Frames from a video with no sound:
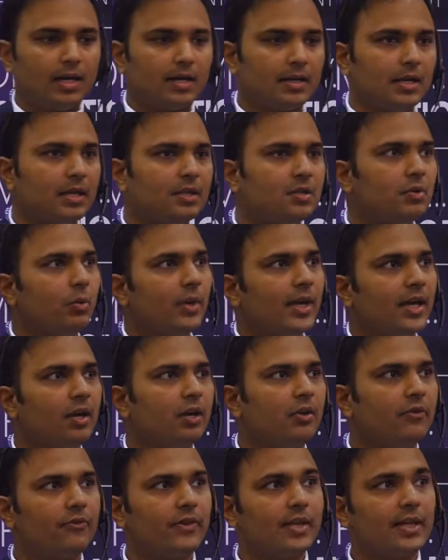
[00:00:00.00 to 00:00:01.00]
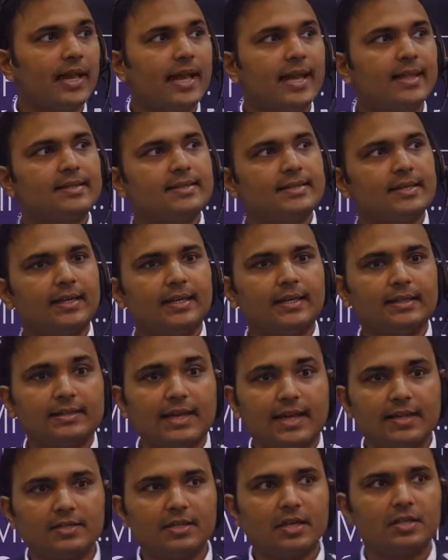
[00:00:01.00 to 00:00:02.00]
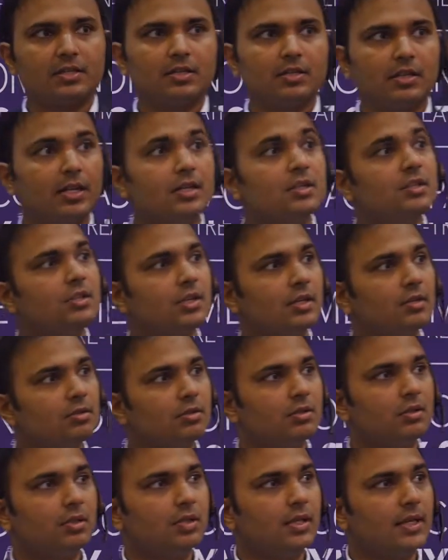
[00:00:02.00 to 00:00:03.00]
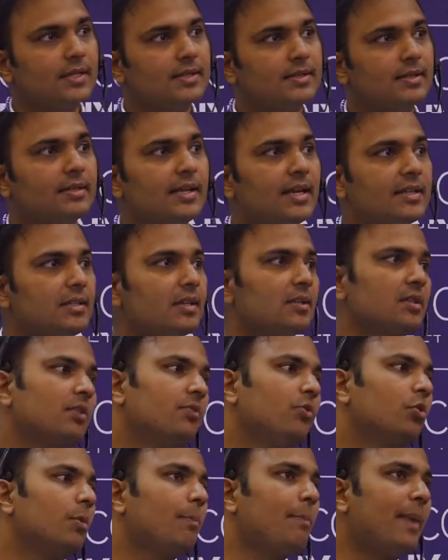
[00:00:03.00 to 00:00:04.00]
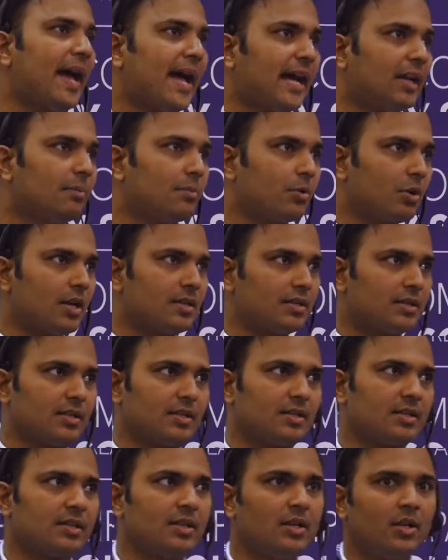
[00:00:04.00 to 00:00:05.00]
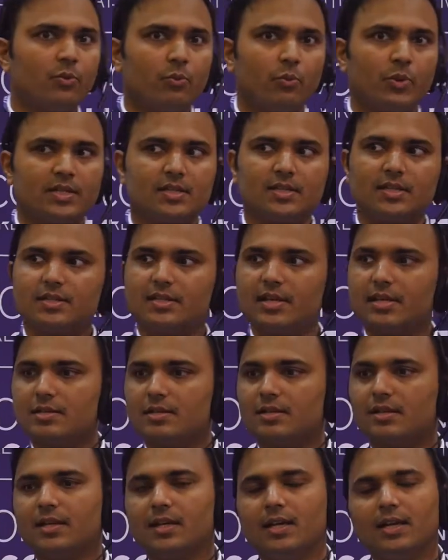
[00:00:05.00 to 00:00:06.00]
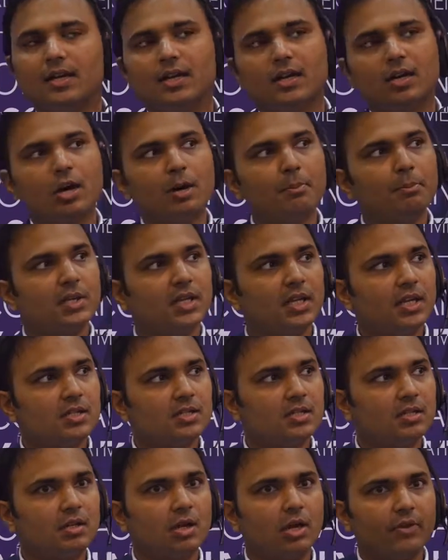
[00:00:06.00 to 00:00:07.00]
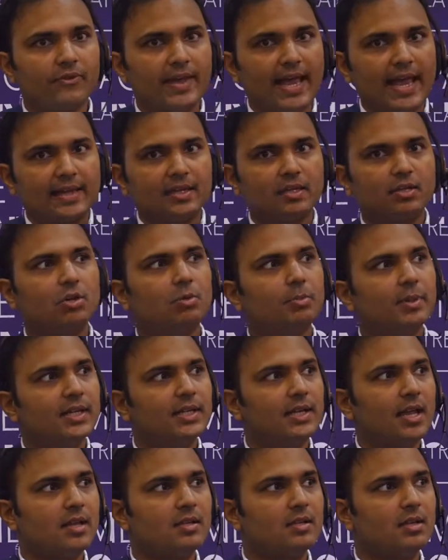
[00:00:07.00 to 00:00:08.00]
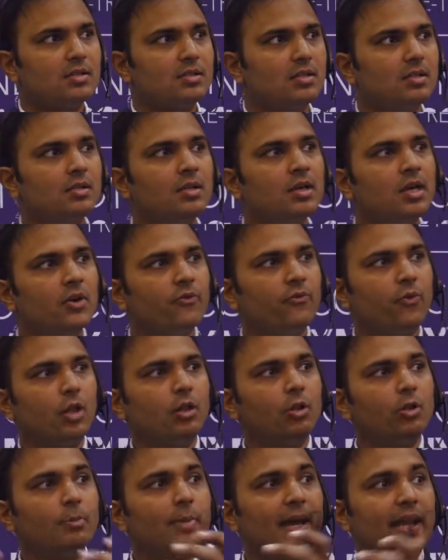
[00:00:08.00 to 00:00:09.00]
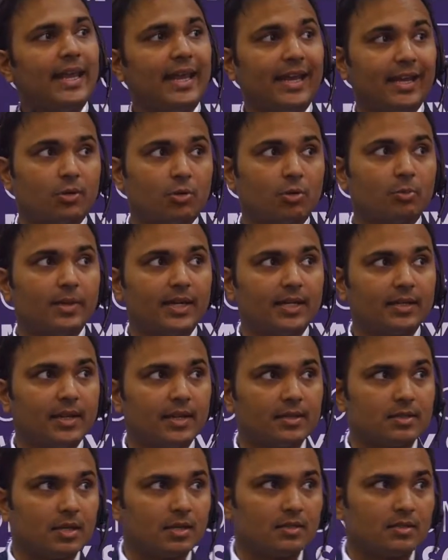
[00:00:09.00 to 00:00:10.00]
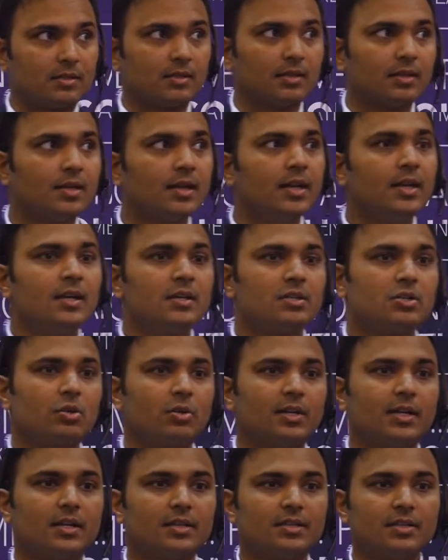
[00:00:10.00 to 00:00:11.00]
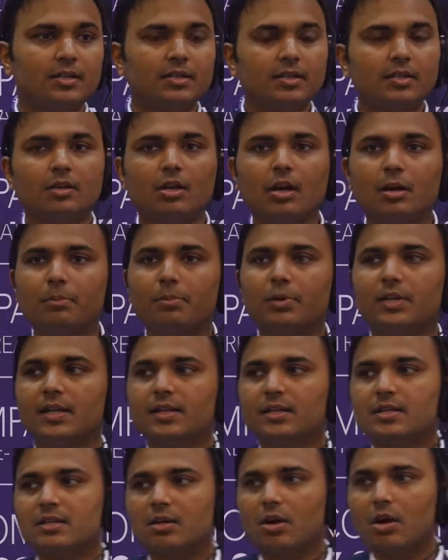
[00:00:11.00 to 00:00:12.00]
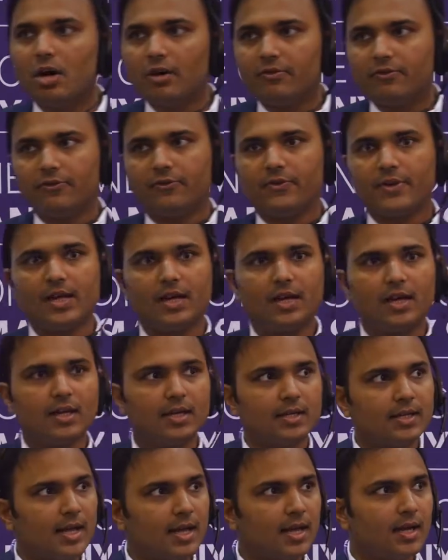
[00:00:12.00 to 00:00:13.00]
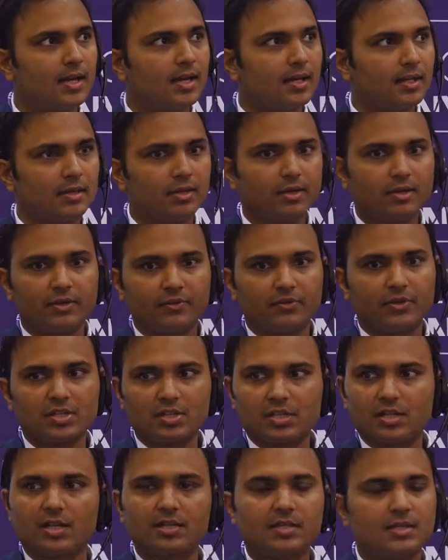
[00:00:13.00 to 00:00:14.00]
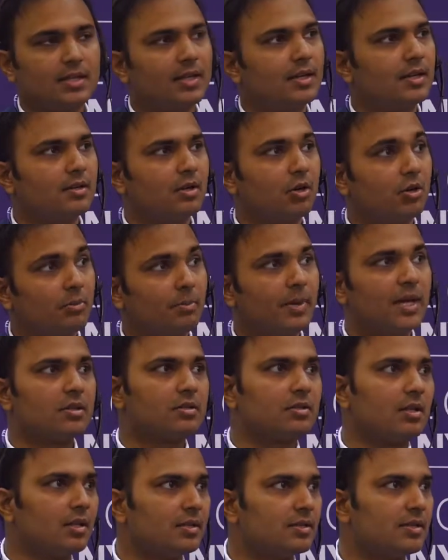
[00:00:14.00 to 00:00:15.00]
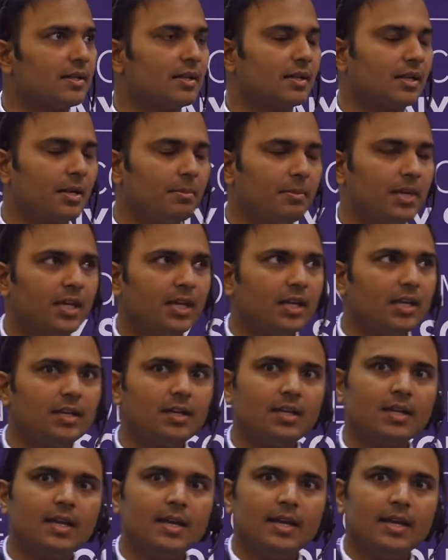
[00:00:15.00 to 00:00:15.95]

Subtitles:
Another way of enhancing digestion in general is the digestivore pad process, which is essentially a combination of anaerobic digestion followed by aerobic digestion. So there are certain components of the sludge or biosolids that are coming in